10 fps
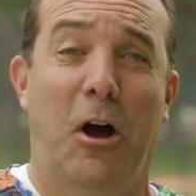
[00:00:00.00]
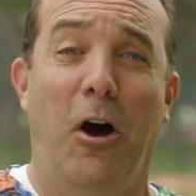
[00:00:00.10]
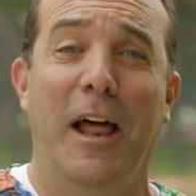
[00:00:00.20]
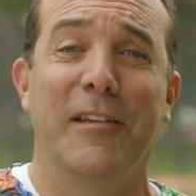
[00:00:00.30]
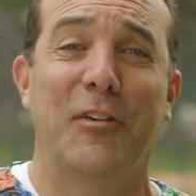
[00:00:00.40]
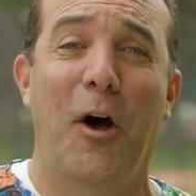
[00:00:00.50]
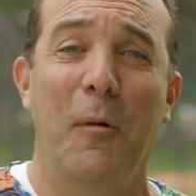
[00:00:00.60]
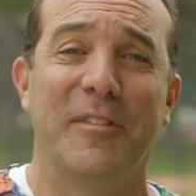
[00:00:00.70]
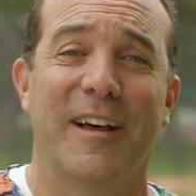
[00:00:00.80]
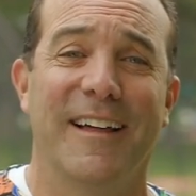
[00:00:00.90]
All I saw
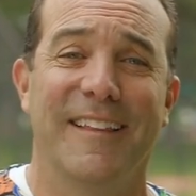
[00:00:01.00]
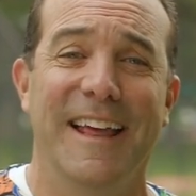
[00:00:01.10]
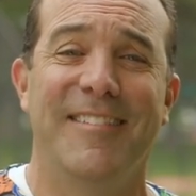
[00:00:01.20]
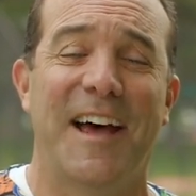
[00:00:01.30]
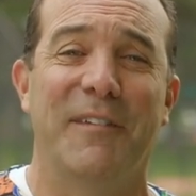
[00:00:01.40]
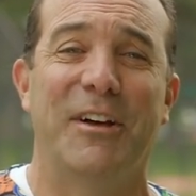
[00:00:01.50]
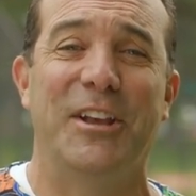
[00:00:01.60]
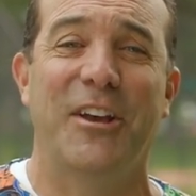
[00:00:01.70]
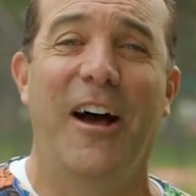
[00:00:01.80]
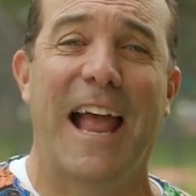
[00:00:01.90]
was the inside of a
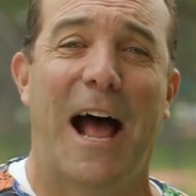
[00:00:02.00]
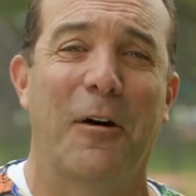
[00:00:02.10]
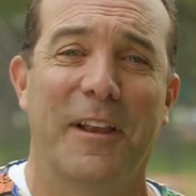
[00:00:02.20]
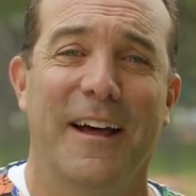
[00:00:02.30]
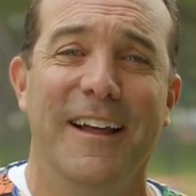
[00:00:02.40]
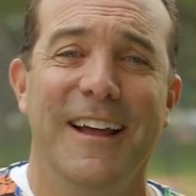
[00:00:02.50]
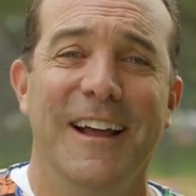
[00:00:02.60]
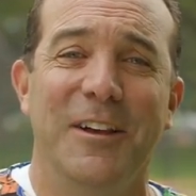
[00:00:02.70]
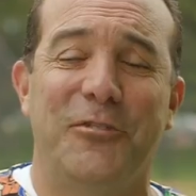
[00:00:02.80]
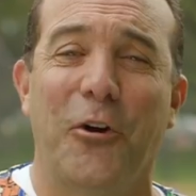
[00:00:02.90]
dugout, a
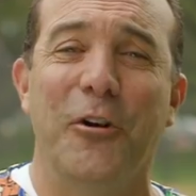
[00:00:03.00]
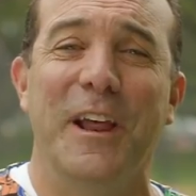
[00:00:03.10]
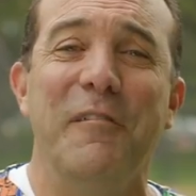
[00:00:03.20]
dirt